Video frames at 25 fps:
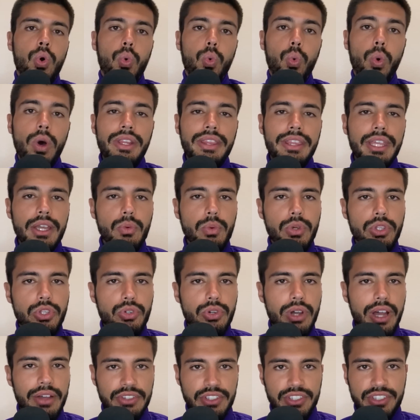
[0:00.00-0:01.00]
One thing we do
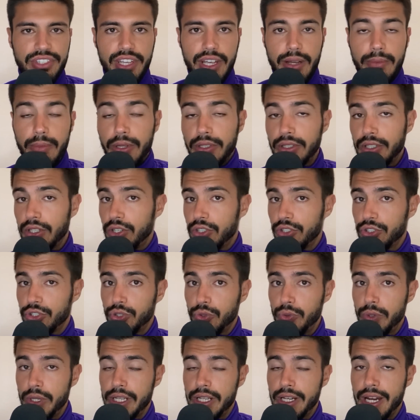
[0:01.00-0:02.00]
have to say about the Costa
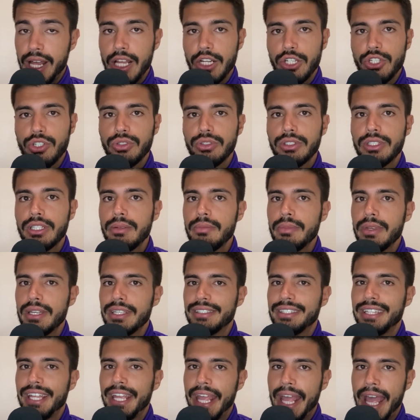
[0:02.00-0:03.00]
Rica national team is
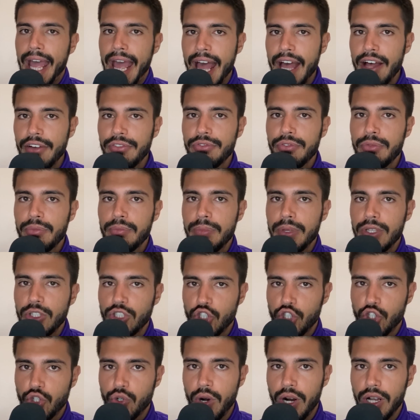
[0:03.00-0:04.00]
they have been
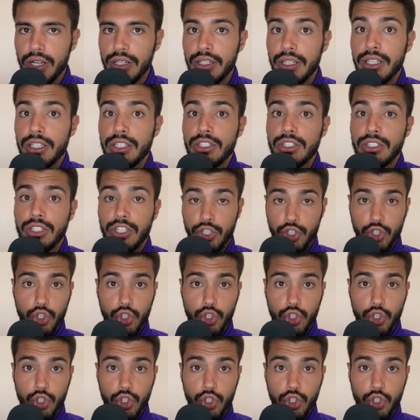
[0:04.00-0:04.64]
struggling to